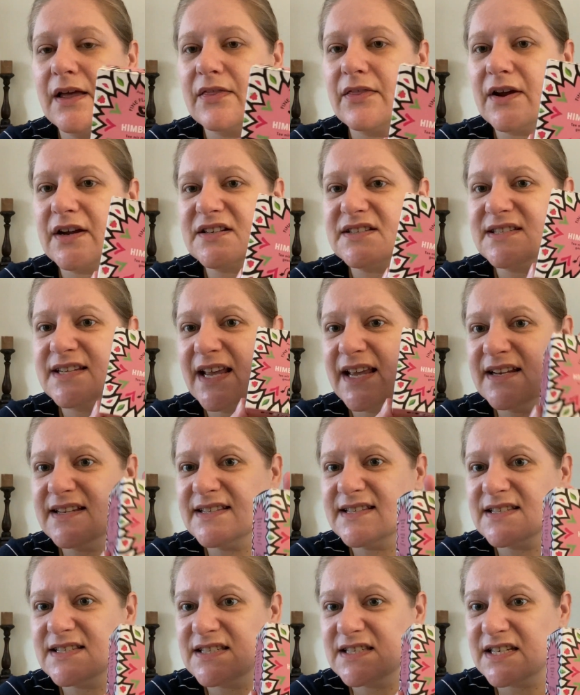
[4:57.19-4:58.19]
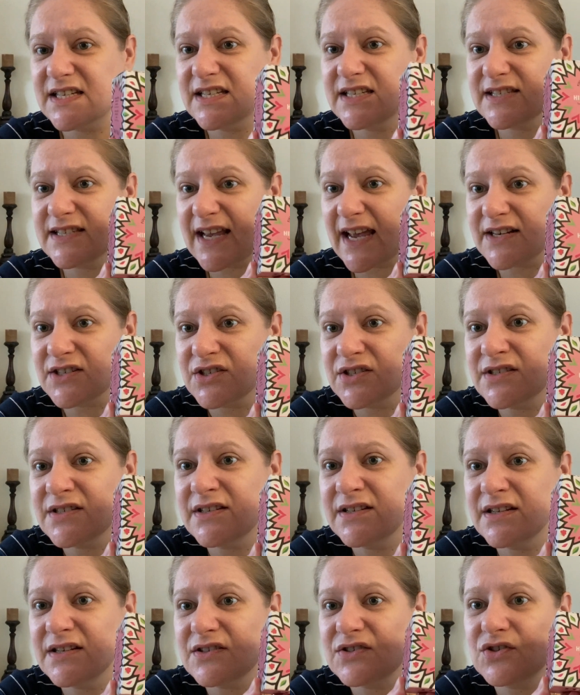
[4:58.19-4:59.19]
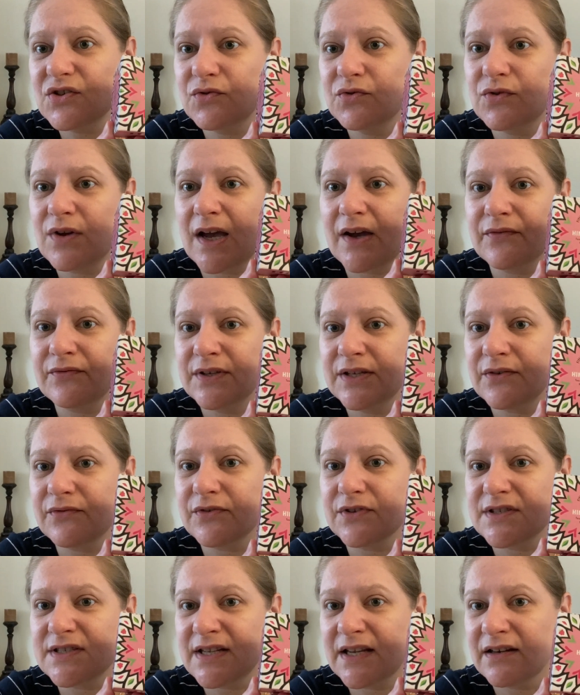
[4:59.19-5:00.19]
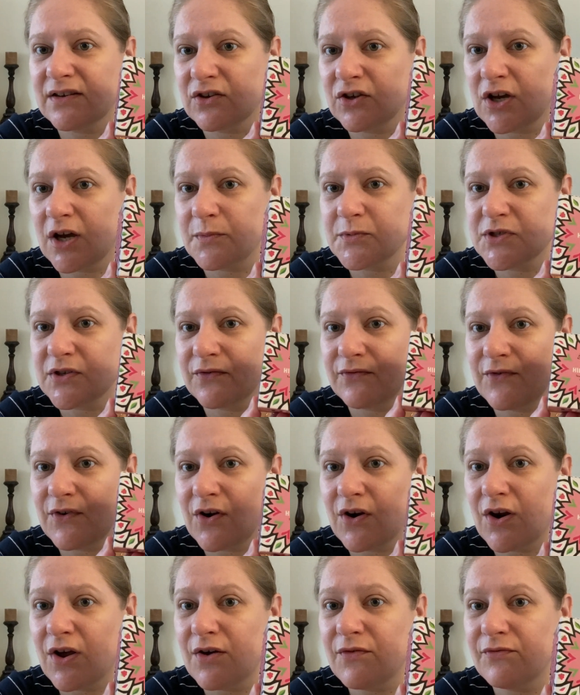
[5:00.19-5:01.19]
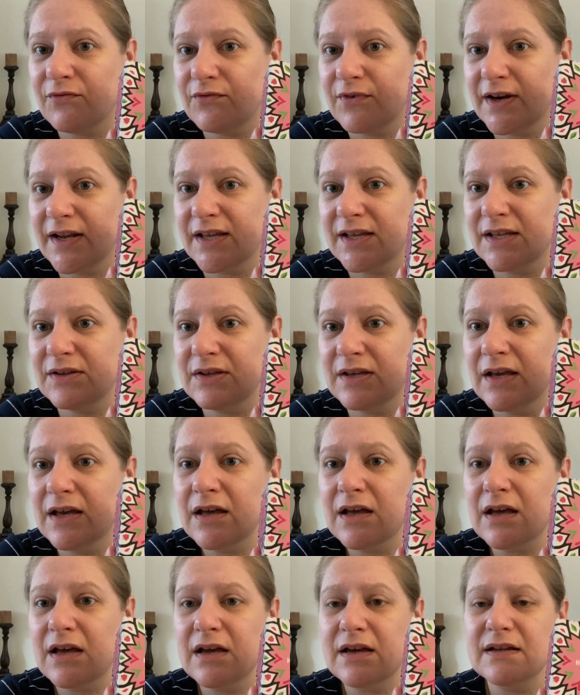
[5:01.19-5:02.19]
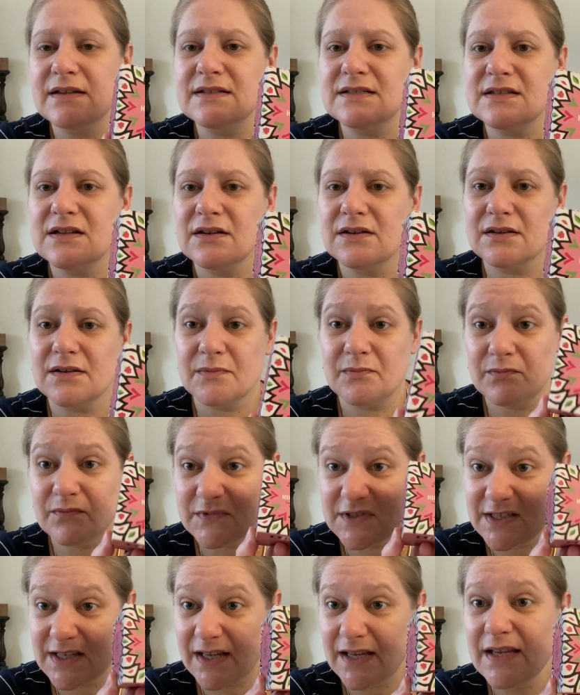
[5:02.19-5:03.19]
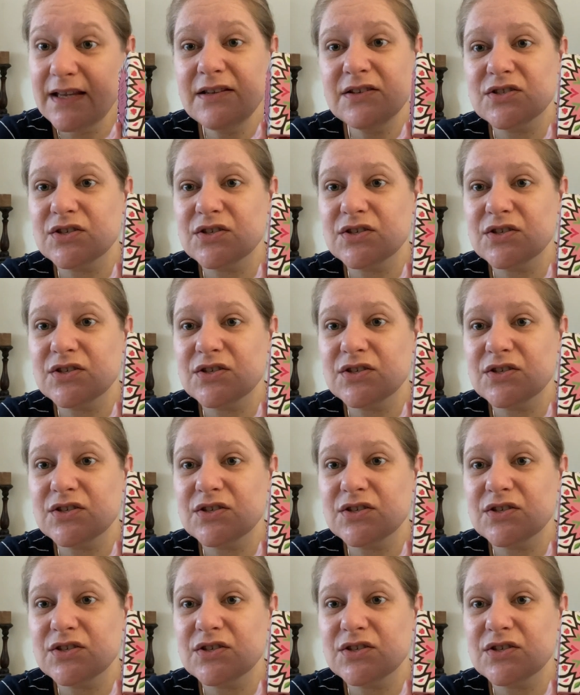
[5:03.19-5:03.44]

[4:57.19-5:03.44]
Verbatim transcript: There are 10 tea sachets in it, so you have here for 10 cups of lovely tea.